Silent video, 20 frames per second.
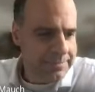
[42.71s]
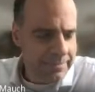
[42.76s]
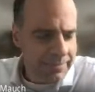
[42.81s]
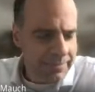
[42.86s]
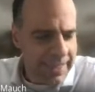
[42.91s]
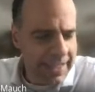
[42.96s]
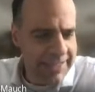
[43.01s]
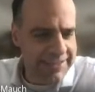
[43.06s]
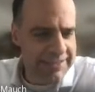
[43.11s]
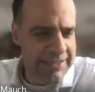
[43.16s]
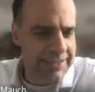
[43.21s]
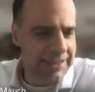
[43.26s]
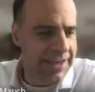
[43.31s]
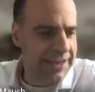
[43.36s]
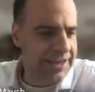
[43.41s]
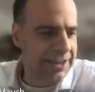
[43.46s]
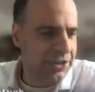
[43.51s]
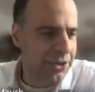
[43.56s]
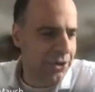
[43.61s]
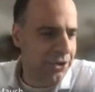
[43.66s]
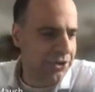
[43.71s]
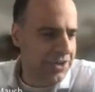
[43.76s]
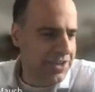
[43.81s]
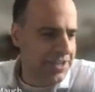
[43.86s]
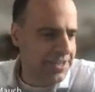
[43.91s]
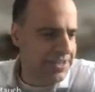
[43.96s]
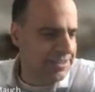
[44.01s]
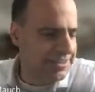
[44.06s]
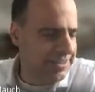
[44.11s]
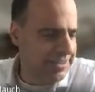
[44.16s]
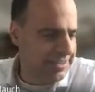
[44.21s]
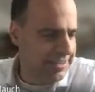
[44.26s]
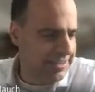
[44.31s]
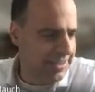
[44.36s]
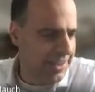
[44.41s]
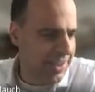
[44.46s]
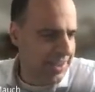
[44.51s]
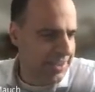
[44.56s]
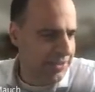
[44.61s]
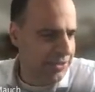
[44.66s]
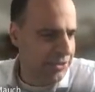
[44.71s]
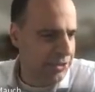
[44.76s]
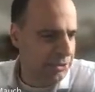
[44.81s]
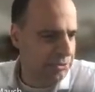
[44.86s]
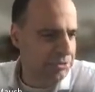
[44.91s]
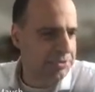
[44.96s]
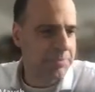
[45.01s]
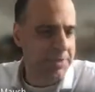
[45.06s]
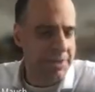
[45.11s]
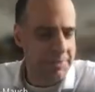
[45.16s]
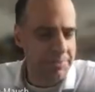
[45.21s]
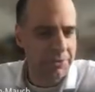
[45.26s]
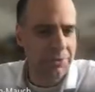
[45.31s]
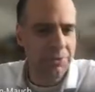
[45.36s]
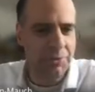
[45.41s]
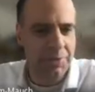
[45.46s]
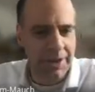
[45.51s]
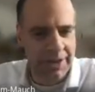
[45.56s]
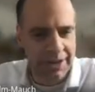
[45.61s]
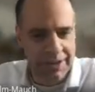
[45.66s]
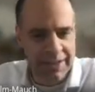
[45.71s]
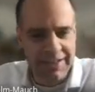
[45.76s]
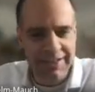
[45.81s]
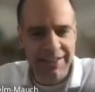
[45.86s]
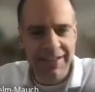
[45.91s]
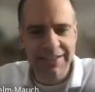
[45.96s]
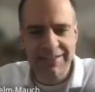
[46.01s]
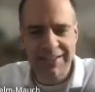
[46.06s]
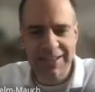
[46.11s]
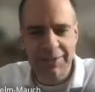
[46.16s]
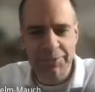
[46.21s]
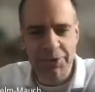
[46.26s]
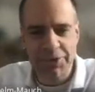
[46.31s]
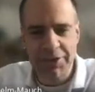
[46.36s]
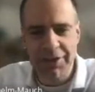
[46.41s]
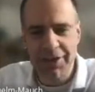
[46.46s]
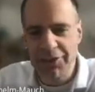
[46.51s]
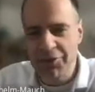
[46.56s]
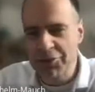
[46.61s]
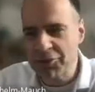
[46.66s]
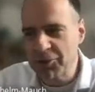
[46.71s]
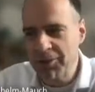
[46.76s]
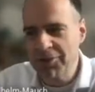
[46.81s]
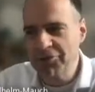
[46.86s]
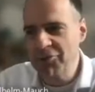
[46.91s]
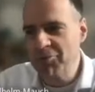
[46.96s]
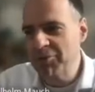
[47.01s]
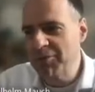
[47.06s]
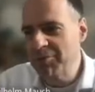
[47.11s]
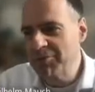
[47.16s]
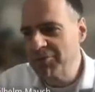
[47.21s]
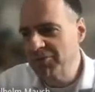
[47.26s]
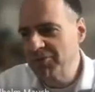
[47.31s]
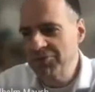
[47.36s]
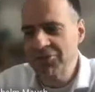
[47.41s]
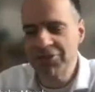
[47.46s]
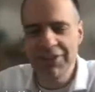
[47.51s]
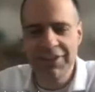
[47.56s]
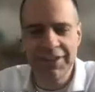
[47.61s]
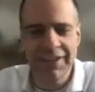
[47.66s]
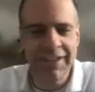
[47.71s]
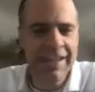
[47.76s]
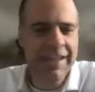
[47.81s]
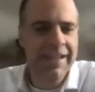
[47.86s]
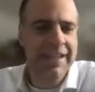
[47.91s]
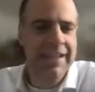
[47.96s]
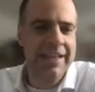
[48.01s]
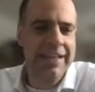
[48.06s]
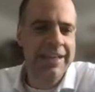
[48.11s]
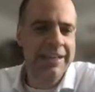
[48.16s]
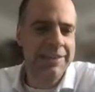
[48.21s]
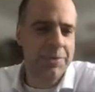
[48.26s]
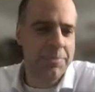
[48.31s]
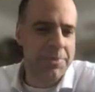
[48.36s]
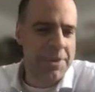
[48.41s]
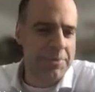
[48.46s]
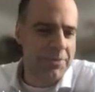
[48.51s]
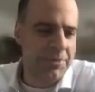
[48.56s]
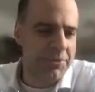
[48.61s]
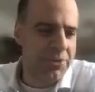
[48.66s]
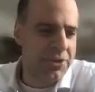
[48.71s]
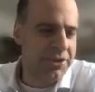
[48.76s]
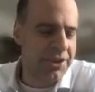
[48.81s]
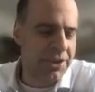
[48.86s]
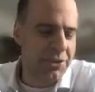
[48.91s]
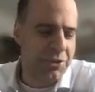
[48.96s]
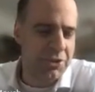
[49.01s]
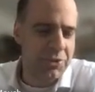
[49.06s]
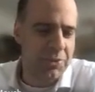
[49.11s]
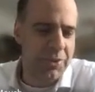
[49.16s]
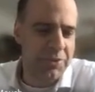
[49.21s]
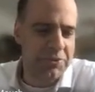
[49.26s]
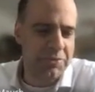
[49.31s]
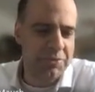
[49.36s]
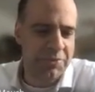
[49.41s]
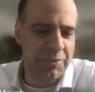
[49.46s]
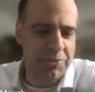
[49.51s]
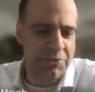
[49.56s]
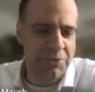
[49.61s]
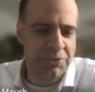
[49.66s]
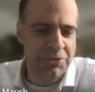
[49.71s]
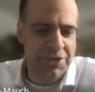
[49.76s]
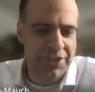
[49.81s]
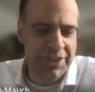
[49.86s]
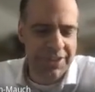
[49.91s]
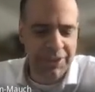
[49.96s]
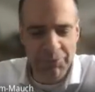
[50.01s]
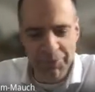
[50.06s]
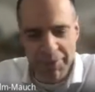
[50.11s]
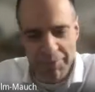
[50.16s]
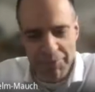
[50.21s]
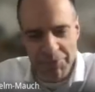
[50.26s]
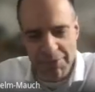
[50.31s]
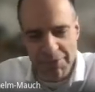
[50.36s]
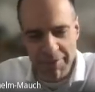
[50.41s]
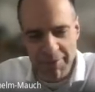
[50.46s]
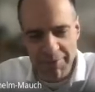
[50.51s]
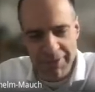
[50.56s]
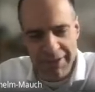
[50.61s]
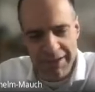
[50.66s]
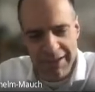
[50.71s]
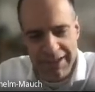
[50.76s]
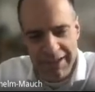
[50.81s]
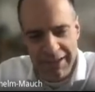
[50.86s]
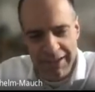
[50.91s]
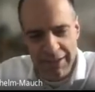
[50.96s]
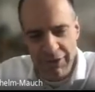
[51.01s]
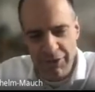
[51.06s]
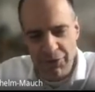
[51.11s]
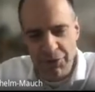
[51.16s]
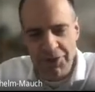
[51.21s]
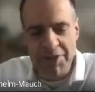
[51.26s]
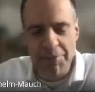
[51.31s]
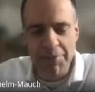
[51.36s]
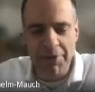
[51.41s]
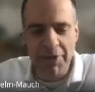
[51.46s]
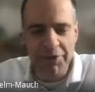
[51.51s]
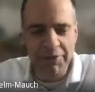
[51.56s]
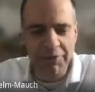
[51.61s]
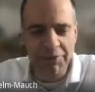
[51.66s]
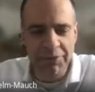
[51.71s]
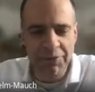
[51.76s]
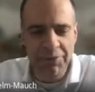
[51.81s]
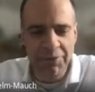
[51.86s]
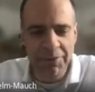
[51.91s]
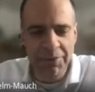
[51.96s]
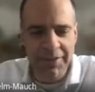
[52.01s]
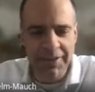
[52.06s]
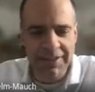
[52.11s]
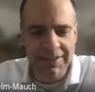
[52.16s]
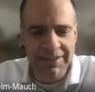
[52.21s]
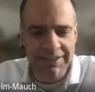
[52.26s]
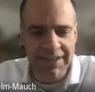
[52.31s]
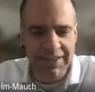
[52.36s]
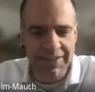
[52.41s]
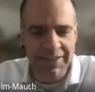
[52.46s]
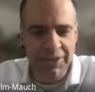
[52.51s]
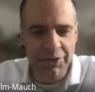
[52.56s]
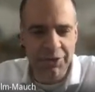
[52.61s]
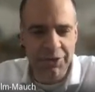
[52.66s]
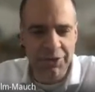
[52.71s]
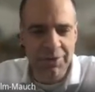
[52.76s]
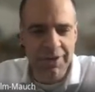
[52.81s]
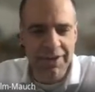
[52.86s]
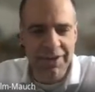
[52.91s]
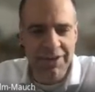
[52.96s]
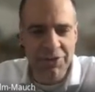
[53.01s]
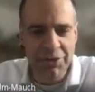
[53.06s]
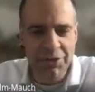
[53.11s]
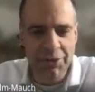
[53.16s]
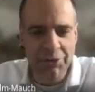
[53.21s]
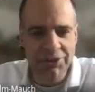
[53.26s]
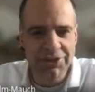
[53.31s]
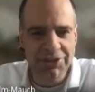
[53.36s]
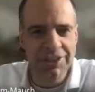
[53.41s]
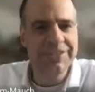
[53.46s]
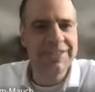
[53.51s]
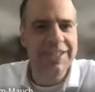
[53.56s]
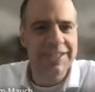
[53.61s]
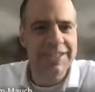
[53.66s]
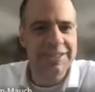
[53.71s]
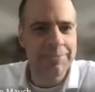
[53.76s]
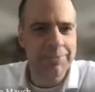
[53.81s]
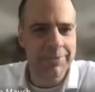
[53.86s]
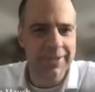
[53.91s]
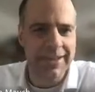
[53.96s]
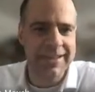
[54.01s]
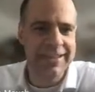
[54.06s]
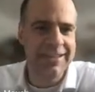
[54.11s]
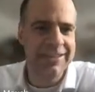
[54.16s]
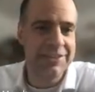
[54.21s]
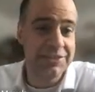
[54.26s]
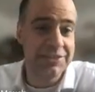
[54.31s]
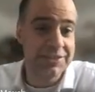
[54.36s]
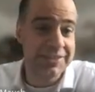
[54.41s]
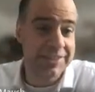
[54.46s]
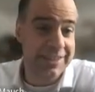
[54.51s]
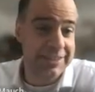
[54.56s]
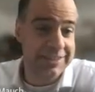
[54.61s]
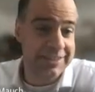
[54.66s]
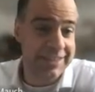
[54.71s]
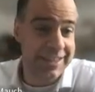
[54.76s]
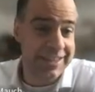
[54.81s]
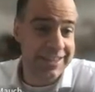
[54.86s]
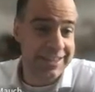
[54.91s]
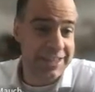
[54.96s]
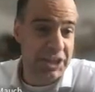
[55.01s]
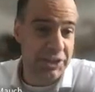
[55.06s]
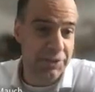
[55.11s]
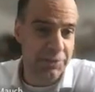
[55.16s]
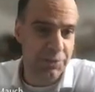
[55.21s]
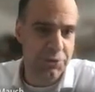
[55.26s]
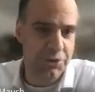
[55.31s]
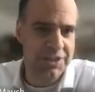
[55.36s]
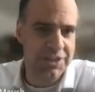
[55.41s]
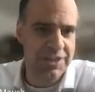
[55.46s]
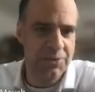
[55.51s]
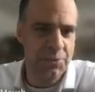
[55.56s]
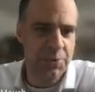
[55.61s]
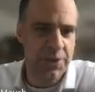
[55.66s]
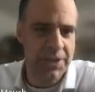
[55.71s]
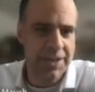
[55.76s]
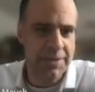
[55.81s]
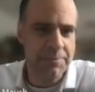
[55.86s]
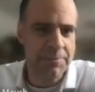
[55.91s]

as a target audience than those people who are intensely working on quantum computing. The people working on quantum computing will probably learn about a few things that they already know, just explained in a slightly quirky way.